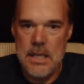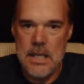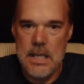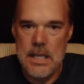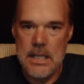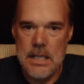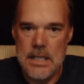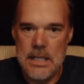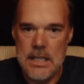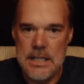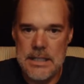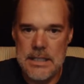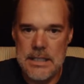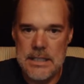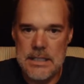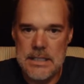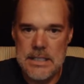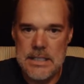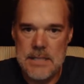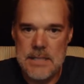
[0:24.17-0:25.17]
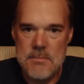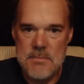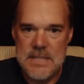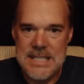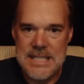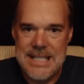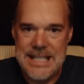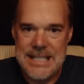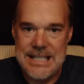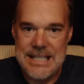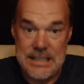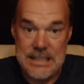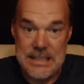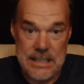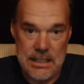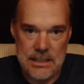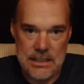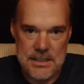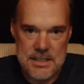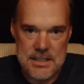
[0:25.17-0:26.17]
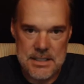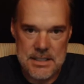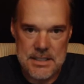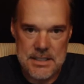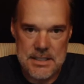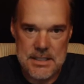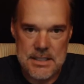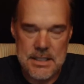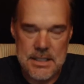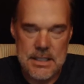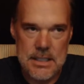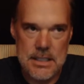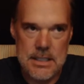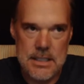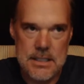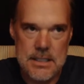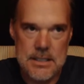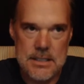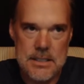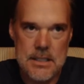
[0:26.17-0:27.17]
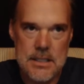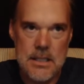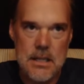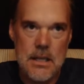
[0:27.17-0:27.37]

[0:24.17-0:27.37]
And I think deep state analysis is